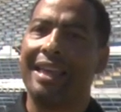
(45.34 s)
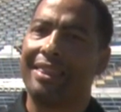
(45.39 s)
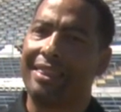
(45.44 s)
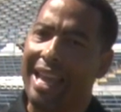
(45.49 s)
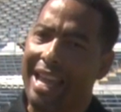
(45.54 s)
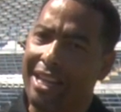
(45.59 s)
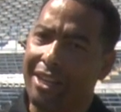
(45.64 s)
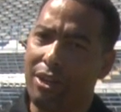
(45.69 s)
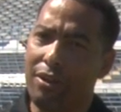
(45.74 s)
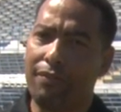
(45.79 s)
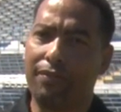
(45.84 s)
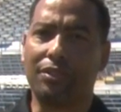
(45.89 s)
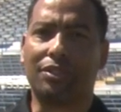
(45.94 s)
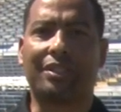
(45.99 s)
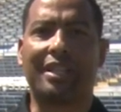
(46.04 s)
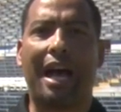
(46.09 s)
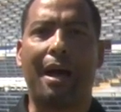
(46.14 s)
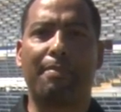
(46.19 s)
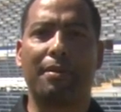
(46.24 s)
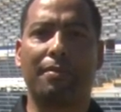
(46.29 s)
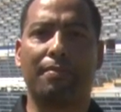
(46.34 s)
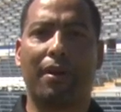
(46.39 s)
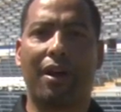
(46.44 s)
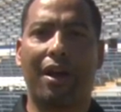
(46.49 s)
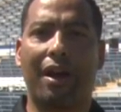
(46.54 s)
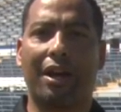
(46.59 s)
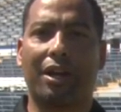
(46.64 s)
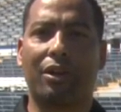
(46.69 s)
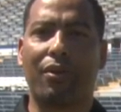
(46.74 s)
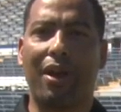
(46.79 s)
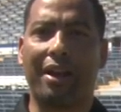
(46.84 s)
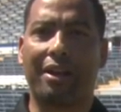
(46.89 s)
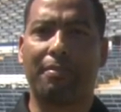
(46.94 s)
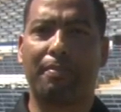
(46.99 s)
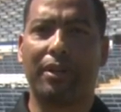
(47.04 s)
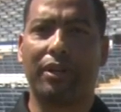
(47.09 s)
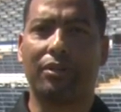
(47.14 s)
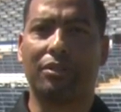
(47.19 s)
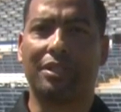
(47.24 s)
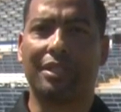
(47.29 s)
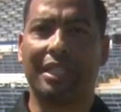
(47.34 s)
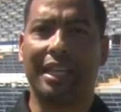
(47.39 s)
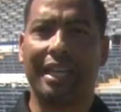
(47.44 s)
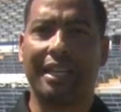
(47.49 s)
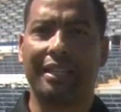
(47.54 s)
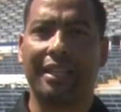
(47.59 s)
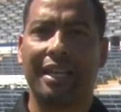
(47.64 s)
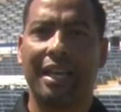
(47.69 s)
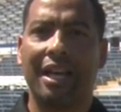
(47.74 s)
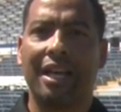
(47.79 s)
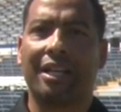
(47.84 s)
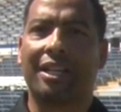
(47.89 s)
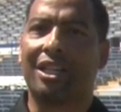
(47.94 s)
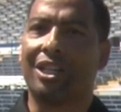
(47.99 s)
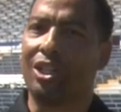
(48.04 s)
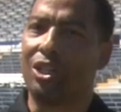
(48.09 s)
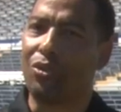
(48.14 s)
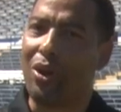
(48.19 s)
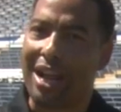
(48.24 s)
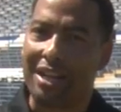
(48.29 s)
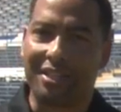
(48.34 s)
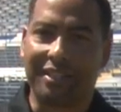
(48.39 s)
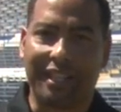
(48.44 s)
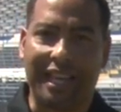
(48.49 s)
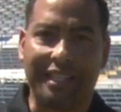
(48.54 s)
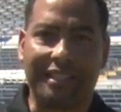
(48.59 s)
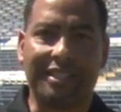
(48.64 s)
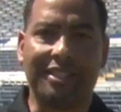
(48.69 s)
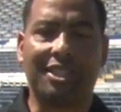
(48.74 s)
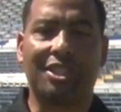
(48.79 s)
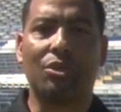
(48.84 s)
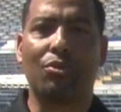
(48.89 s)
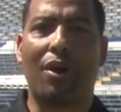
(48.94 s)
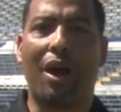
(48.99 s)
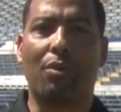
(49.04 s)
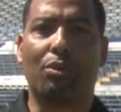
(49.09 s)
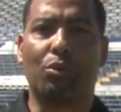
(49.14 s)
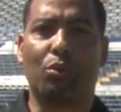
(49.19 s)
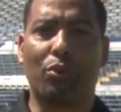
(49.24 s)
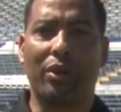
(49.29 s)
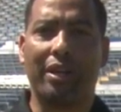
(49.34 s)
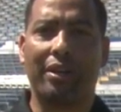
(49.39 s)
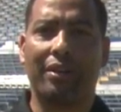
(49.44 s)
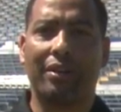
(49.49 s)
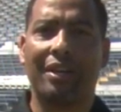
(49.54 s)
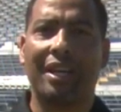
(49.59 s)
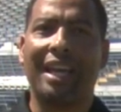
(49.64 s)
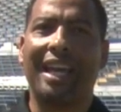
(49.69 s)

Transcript: Thank you for stopping by our Cracker Barrel tent. Congratulations to our winner